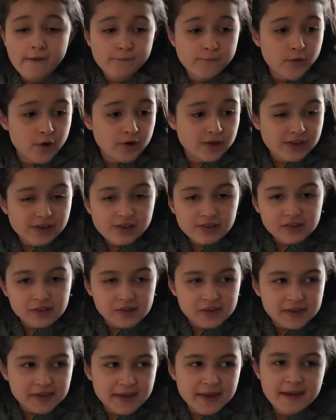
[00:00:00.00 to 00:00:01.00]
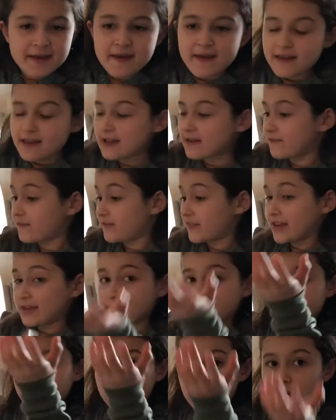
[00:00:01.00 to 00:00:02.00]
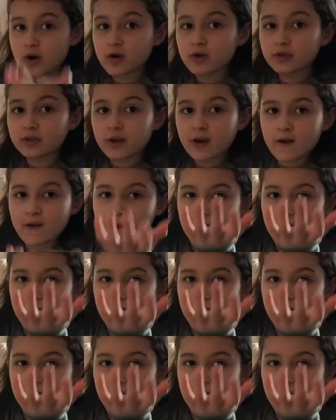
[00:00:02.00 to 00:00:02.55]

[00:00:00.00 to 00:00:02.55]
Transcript: for you to see if in both